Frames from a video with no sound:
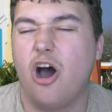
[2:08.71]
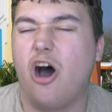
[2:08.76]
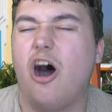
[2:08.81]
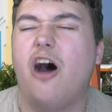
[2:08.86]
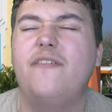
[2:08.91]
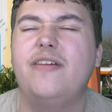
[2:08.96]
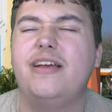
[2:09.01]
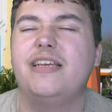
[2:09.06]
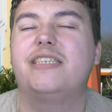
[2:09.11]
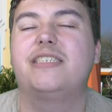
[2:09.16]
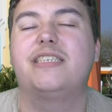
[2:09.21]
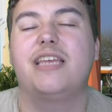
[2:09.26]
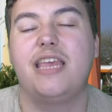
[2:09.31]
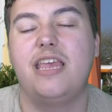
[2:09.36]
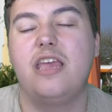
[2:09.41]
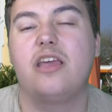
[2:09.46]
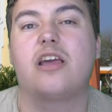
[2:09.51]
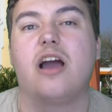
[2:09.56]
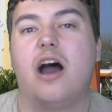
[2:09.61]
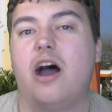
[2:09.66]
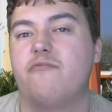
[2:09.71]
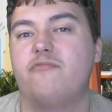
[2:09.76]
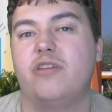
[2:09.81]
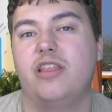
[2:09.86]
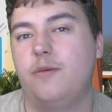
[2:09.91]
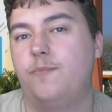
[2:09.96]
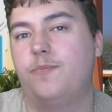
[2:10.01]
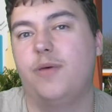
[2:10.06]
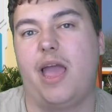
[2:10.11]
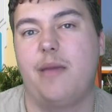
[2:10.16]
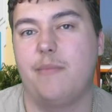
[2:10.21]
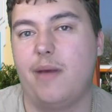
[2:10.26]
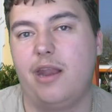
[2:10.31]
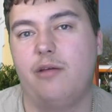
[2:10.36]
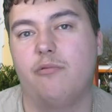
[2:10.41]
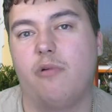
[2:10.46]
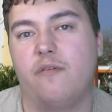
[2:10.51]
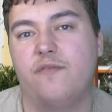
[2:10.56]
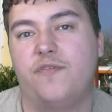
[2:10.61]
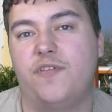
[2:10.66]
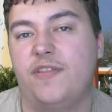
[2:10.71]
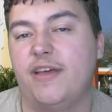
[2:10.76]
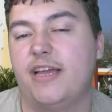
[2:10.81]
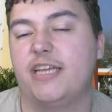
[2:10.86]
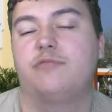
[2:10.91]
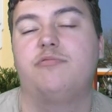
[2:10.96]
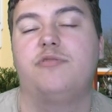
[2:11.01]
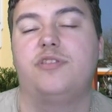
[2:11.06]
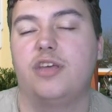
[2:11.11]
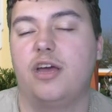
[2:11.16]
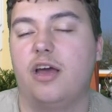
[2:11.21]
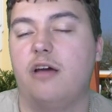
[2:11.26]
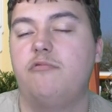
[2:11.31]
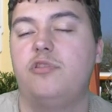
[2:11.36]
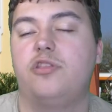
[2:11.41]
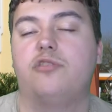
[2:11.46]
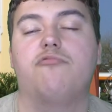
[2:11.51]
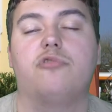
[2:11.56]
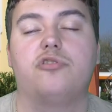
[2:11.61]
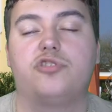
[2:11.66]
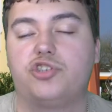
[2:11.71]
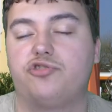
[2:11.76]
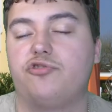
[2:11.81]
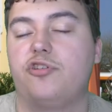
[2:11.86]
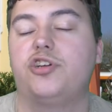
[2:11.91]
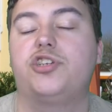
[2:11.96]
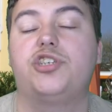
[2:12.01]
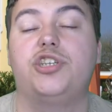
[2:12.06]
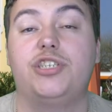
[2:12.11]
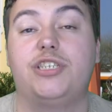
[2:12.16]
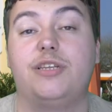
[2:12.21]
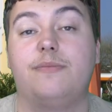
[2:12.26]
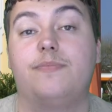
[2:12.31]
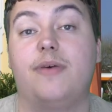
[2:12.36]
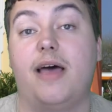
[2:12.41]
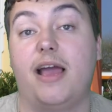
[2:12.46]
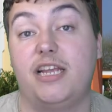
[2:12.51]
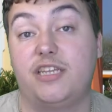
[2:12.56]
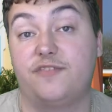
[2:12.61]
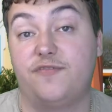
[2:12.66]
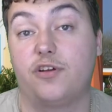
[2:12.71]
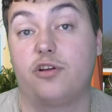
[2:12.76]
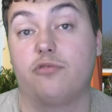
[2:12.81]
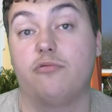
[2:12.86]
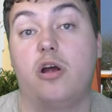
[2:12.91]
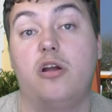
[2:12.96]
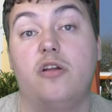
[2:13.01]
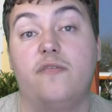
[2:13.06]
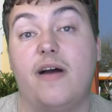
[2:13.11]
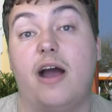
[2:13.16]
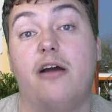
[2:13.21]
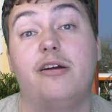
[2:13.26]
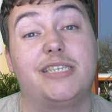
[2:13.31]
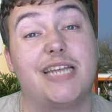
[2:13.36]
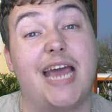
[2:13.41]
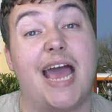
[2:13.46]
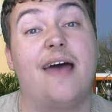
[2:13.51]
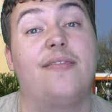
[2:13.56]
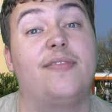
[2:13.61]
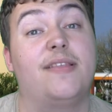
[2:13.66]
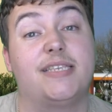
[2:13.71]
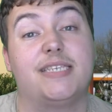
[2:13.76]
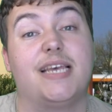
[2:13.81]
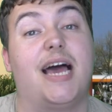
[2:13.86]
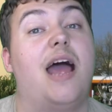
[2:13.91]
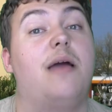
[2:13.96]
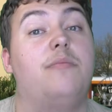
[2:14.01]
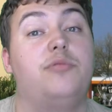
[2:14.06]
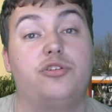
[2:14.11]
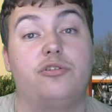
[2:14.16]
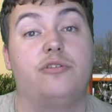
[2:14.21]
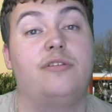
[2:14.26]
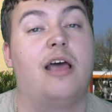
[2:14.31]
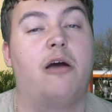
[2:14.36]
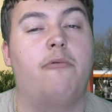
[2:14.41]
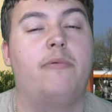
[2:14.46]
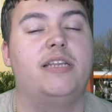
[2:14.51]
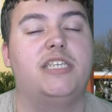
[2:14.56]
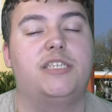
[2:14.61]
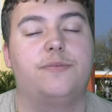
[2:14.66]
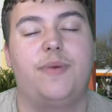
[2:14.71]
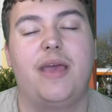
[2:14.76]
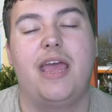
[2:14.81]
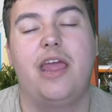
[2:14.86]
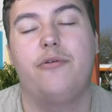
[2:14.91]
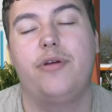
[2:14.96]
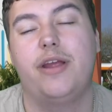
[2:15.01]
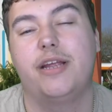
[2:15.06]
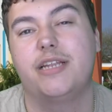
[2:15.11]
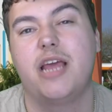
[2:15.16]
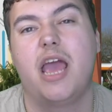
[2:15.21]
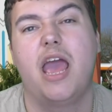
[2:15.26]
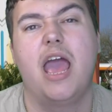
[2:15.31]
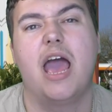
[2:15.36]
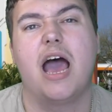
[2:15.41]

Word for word: Obviously, you can't really blame anyone for this with the with the restrictions in place for coronavirus at the time during that winter period,